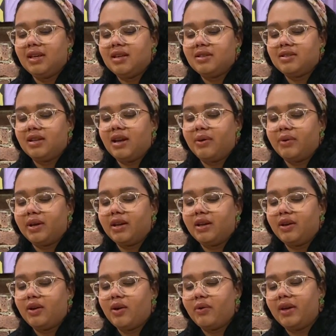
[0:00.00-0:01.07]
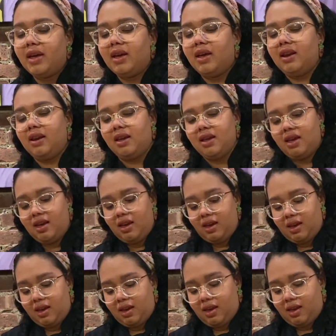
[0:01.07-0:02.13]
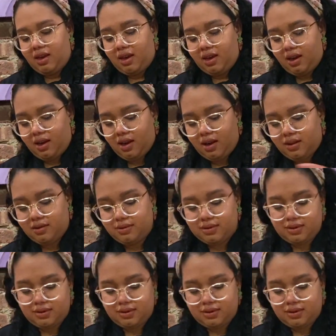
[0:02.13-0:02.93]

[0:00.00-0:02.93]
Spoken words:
So now we're gonna go in and